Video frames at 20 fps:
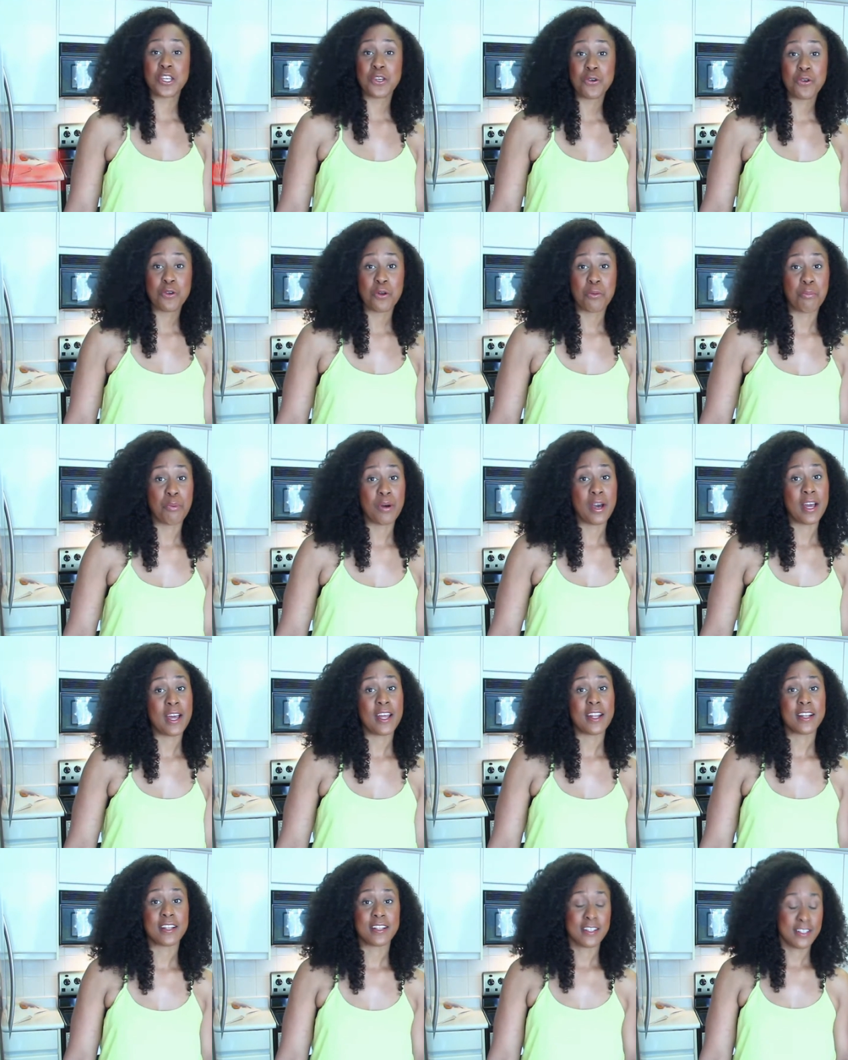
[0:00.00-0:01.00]
cute,
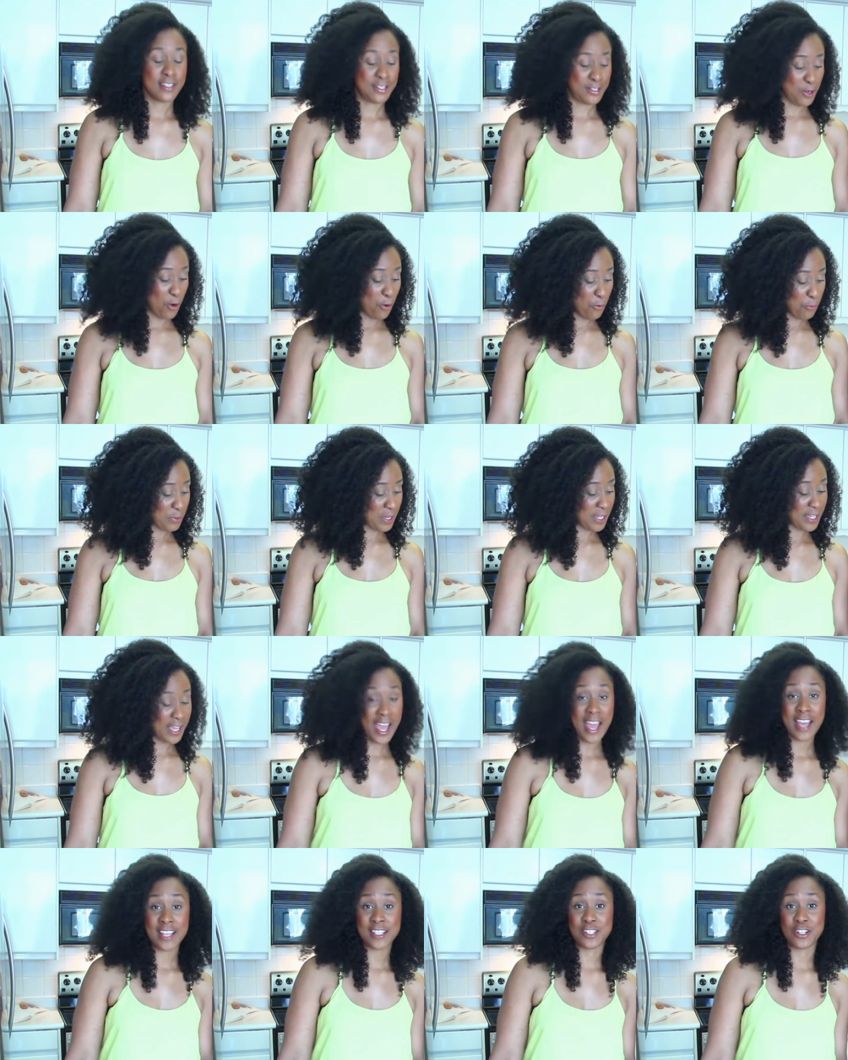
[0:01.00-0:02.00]
but don't be
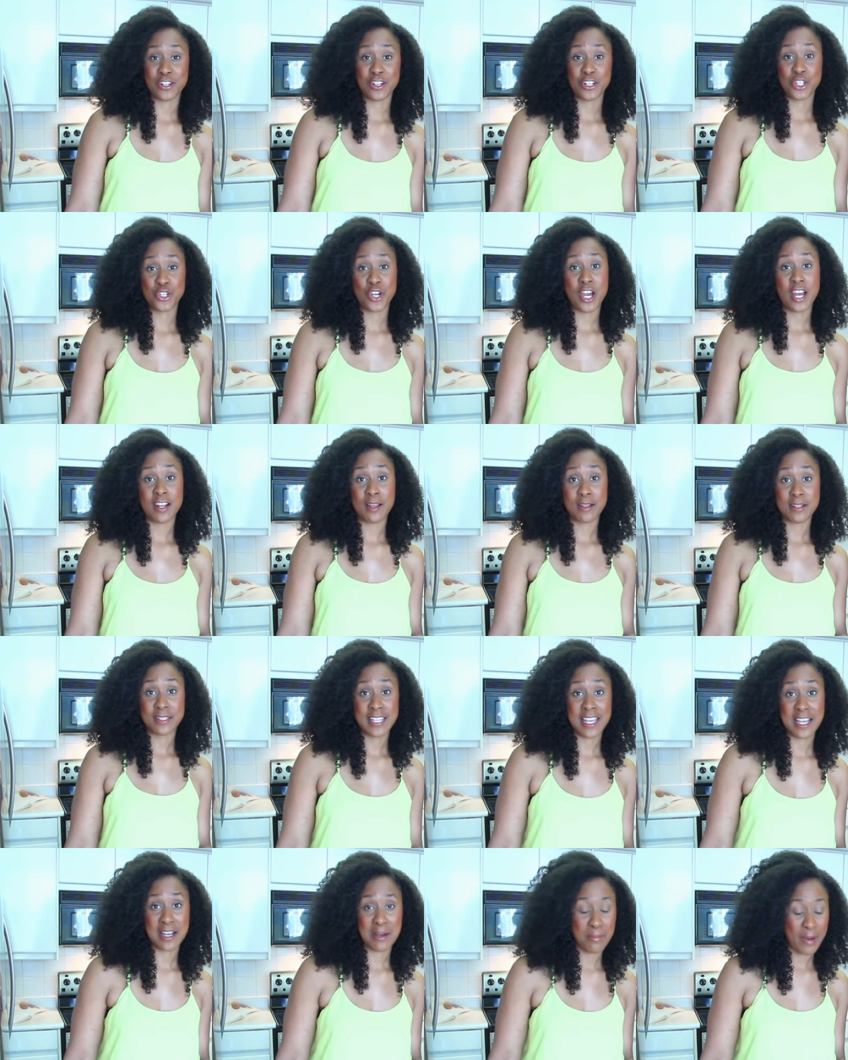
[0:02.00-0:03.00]
gangster and try to
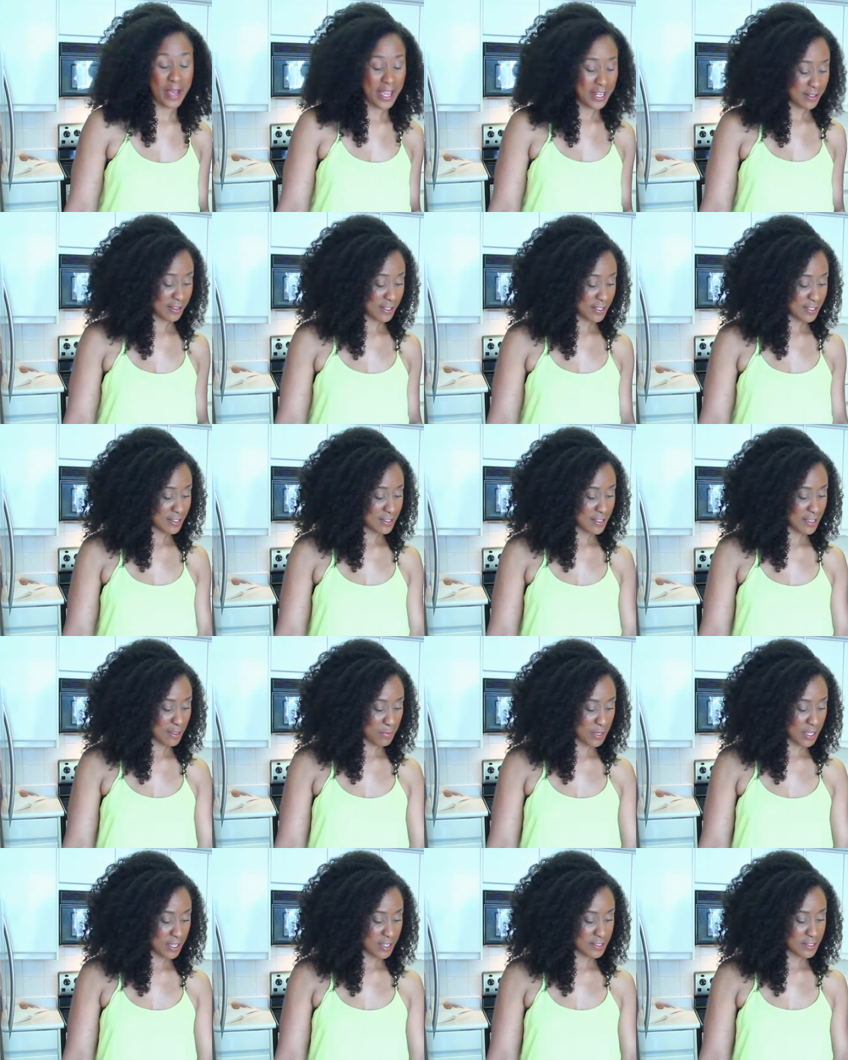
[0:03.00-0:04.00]
take a bite in this thing
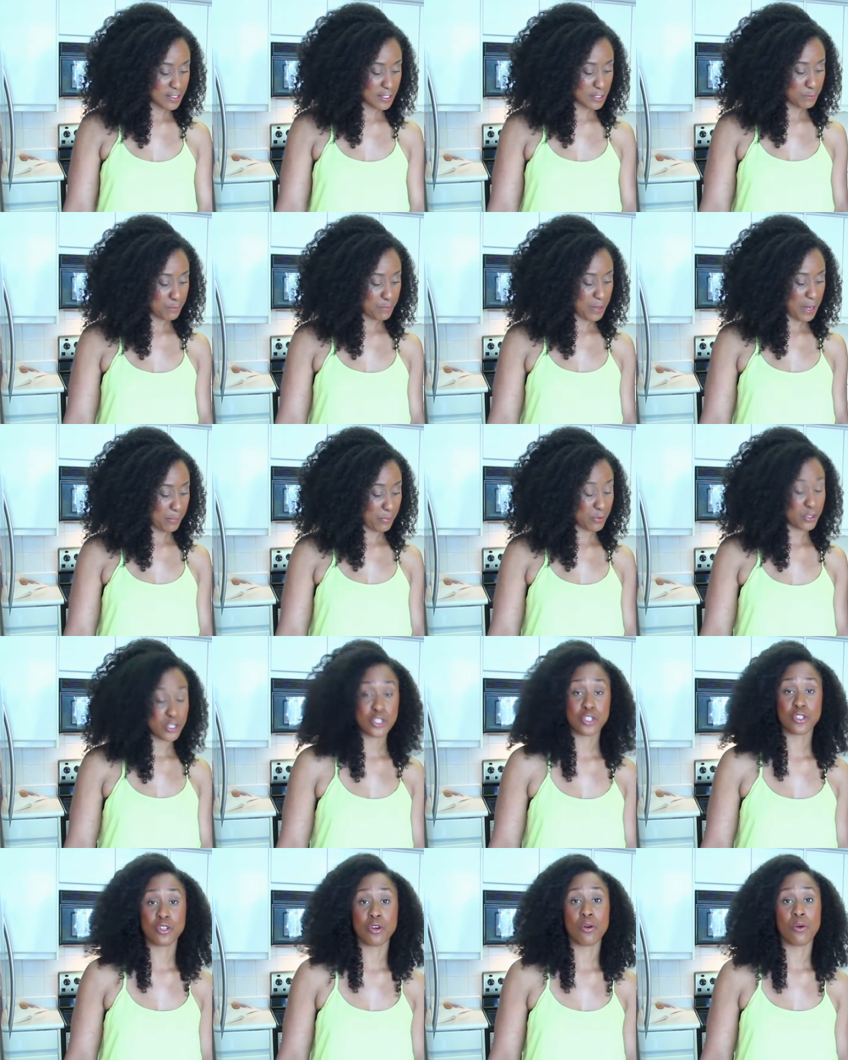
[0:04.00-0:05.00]
because this pepper is
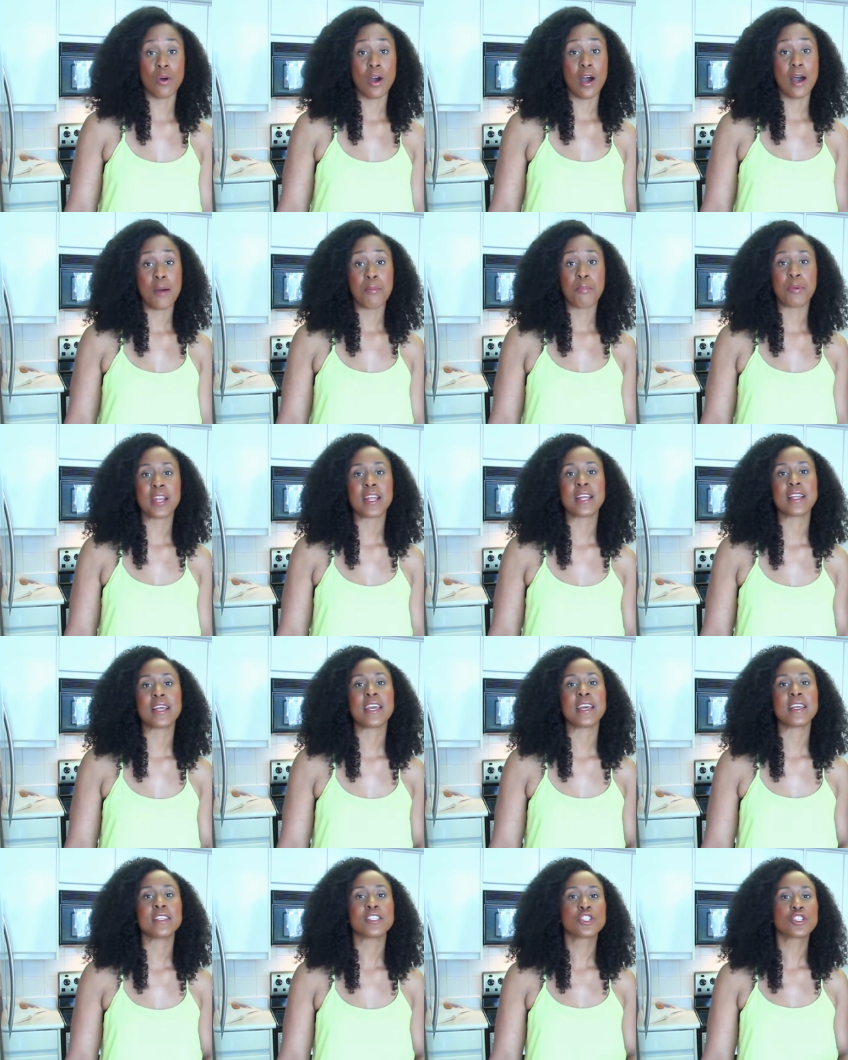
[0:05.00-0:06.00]
so hot, but
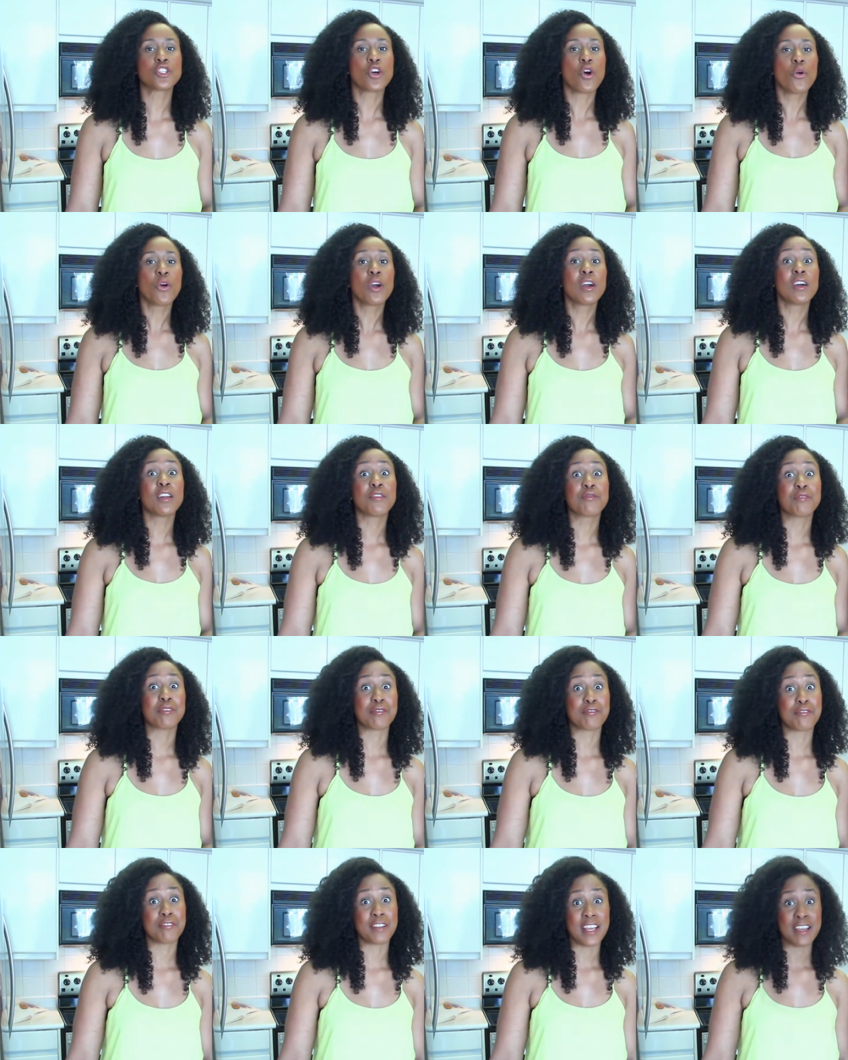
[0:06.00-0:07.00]
it is so good for
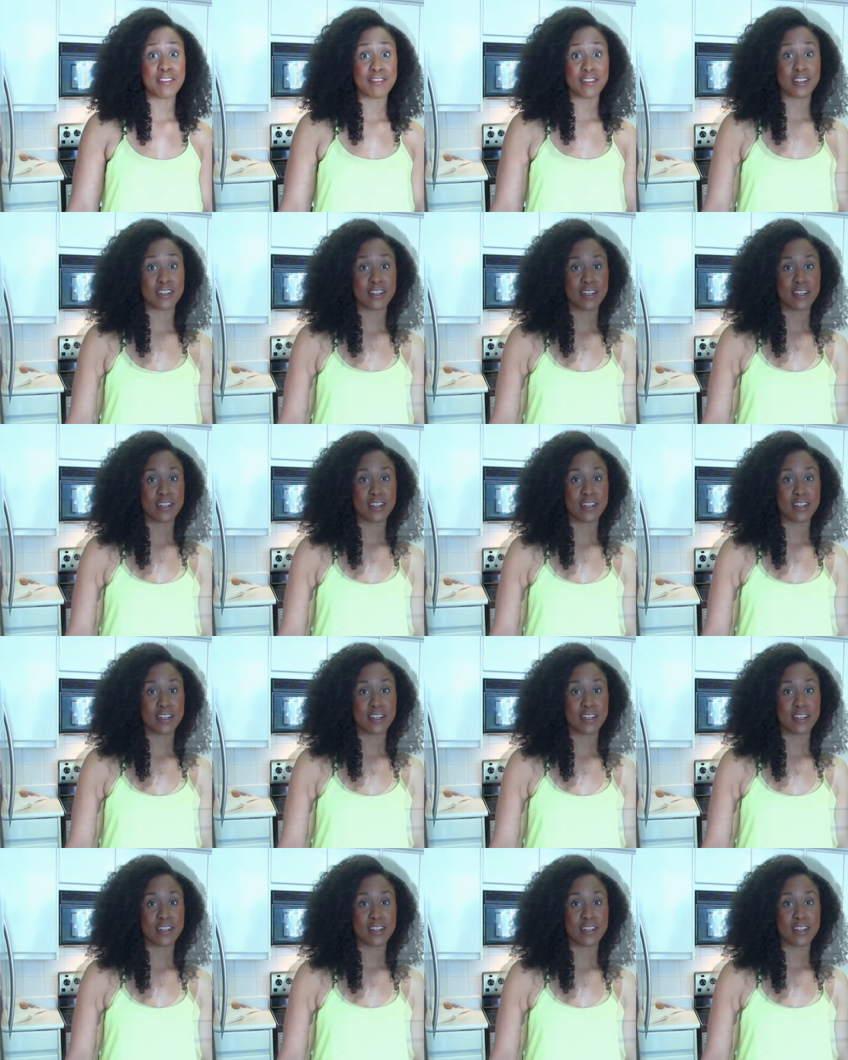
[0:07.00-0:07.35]
flavor.